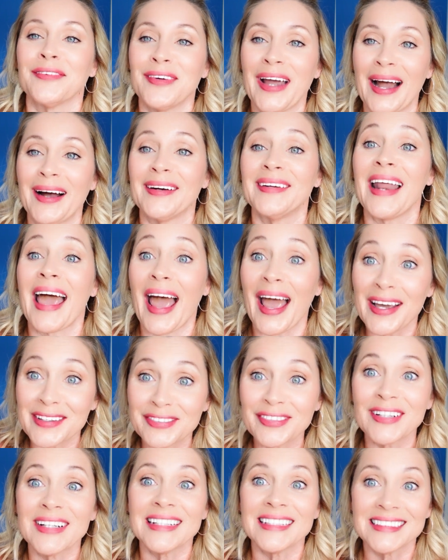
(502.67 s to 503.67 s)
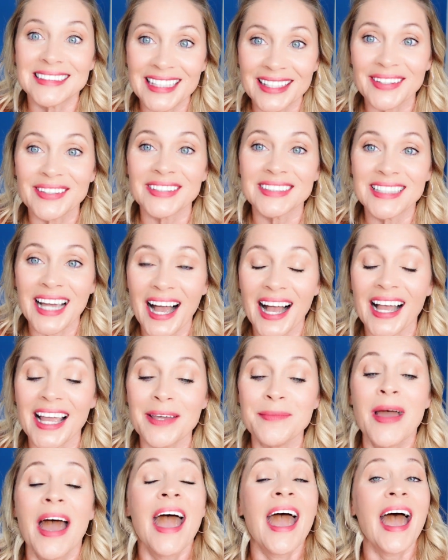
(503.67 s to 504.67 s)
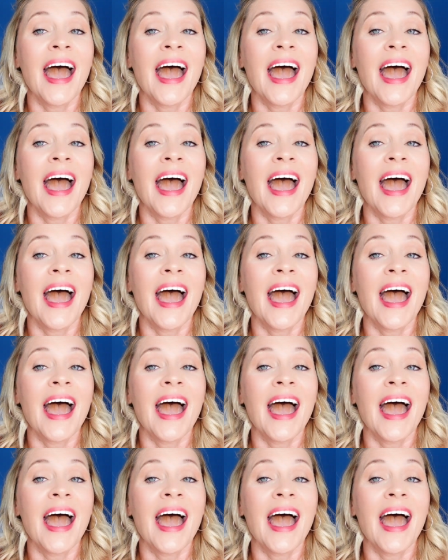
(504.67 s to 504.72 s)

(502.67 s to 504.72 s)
route every single time.